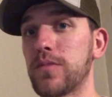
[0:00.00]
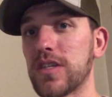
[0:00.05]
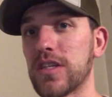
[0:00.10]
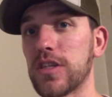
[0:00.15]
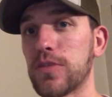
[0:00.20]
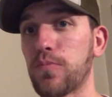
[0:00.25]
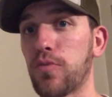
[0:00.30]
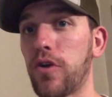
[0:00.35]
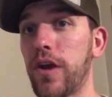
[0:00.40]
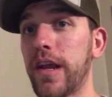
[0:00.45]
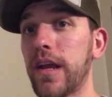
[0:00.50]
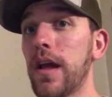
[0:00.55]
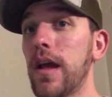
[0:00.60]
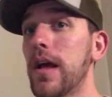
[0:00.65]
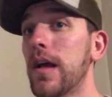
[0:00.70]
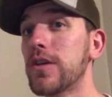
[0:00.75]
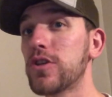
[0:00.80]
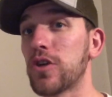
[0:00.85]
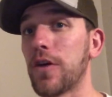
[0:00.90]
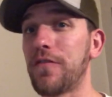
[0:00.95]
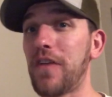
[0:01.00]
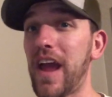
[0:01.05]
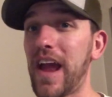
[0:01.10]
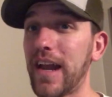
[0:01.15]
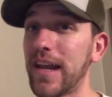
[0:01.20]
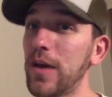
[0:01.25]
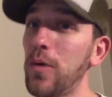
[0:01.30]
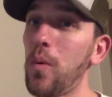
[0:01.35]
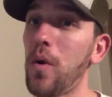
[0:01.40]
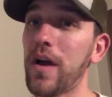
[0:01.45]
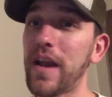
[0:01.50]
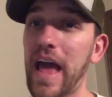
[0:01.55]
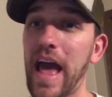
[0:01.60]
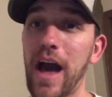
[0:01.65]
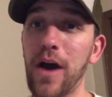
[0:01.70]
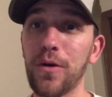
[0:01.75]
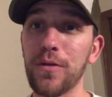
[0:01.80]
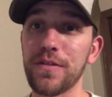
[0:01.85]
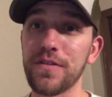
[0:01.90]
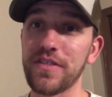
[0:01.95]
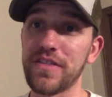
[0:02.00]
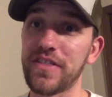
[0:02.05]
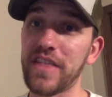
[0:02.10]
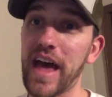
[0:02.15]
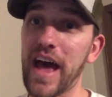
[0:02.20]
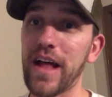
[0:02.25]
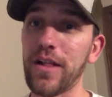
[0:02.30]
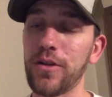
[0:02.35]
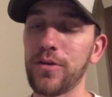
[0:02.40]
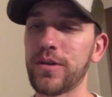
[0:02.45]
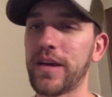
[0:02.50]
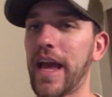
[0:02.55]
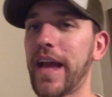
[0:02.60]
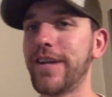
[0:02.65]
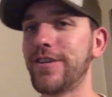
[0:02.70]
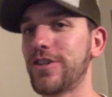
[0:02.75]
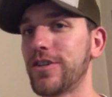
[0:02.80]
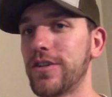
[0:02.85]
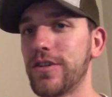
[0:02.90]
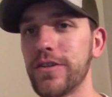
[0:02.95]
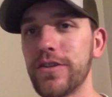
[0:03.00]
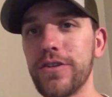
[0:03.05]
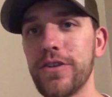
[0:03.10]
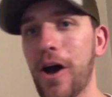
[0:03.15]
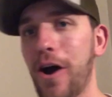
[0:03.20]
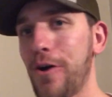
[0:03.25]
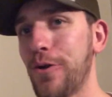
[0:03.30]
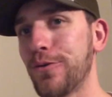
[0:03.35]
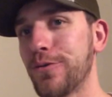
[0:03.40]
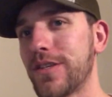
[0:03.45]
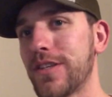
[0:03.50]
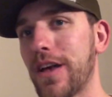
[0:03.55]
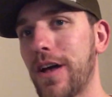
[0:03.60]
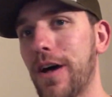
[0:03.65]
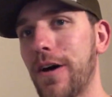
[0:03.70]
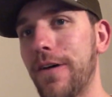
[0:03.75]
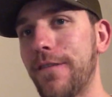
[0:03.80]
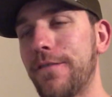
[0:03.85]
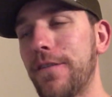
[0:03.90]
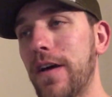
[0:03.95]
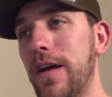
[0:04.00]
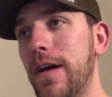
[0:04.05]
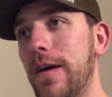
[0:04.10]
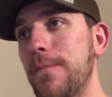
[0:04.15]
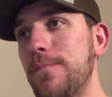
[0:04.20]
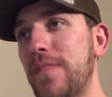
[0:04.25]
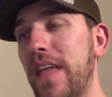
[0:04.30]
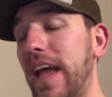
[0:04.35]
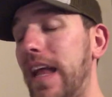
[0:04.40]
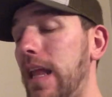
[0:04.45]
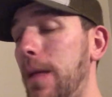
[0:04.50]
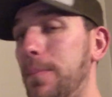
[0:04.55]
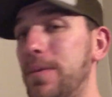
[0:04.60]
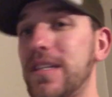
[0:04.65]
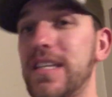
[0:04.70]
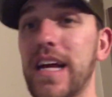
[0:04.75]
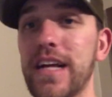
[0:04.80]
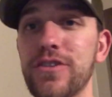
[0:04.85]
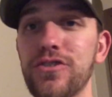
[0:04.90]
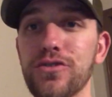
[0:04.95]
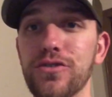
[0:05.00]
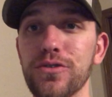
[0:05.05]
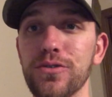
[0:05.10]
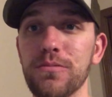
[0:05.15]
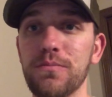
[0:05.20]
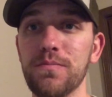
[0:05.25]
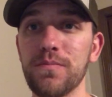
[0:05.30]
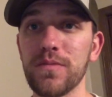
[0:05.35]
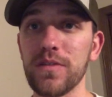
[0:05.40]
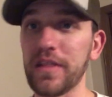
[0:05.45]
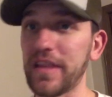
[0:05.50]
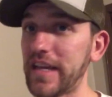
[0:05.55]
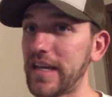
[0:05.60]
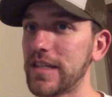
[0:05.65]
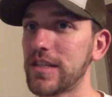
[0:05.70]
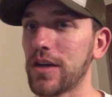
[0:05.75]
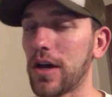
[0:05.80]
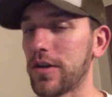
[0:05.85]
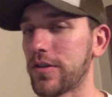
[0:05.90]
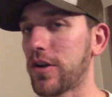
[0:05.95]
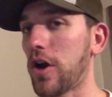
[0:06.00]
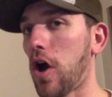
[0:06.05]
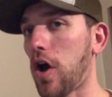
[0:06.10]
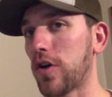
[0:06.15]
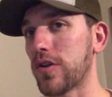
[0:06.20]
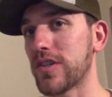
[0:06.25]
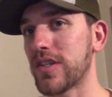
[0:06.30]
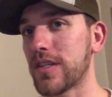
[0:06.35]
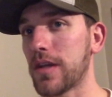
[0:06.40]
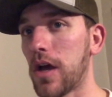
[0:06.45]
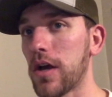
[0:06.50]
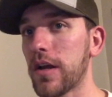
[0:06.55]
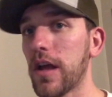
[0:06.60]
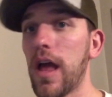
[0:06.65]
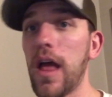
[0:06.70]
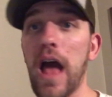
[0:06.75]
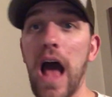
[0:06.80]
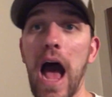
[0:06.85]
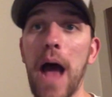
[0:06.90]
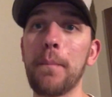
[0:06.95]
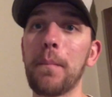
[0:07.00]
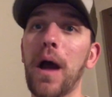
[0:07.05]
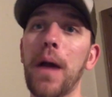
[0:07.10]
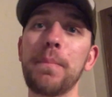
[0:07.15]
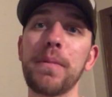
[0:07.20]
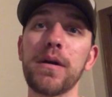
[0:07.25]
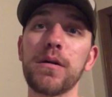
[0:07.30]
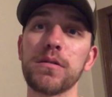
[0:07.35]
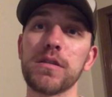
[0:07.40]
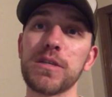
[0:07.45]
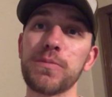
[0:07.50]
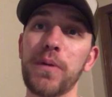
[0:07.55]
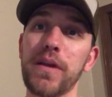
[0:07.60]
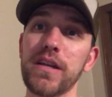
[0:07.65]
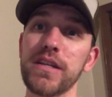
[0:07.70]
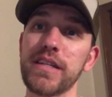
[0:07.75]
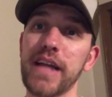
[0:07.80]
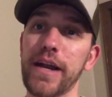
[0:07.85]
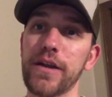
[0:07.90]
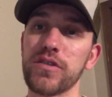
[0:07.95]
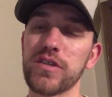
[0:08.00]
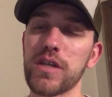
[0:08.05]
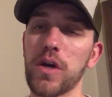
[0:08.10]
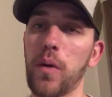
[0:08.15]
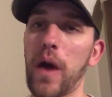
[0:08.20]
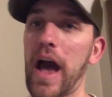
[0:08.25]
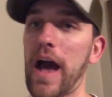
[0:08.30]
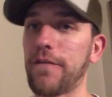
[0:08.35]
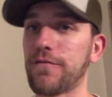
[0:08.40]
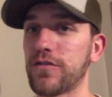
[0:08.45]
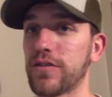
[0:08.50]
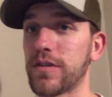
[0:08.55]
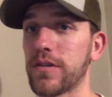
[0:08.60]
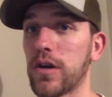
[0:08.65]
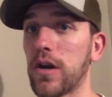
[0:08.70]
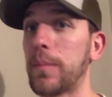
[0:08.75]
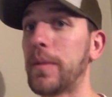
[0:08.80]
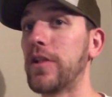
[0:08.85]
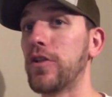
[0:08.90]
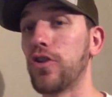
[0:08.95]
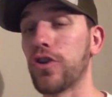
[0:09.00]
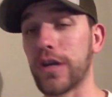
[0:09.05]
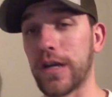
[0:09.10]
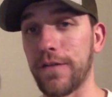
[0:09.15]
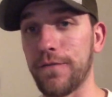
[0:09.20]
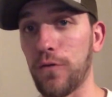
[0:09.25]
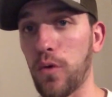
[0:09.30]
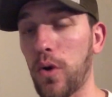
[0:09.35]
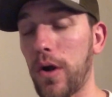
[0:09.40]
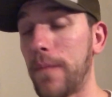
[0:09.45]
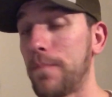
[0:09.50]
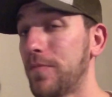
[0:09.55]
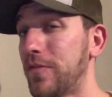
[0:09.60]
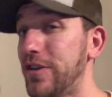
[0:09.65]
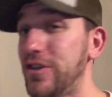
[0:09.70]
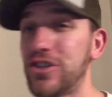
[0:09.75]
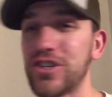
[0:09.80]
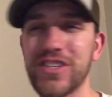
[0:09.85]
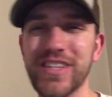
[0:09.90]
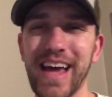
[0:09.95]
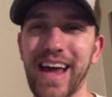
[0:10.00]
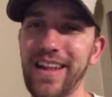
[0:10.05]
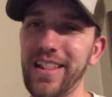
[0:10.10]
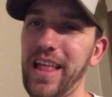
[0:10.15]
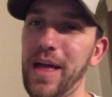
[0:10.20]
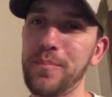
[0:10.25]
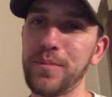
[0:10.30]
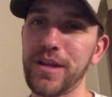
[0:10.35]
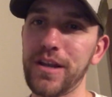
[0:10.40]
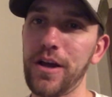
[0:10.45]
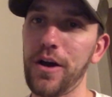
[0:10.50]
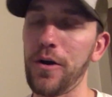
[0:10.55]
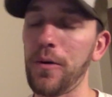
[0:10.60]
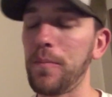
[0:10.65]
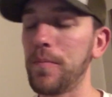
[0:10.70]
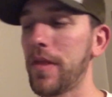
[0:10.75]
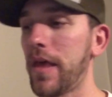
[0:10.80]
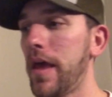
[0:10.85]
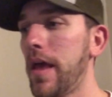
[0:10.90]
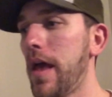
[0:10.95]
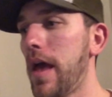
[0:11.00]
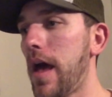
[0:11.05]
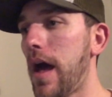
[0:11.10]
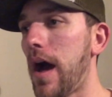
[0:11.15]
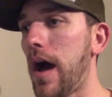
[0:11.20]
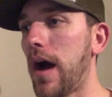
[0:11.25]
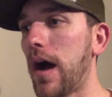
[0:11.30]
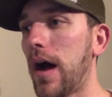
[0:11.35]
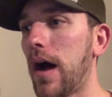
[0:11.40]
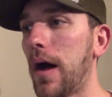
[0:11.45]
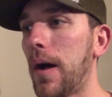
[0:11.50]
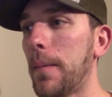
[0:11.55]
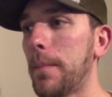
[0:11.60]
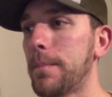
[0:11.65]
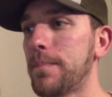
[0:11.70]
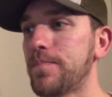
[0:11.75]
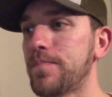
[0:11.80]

this spring. So if anyone out in that location knows of any potential leads on cars sunk, I might be able to spend a day or so after a tournament looking for it. You just got to let me know.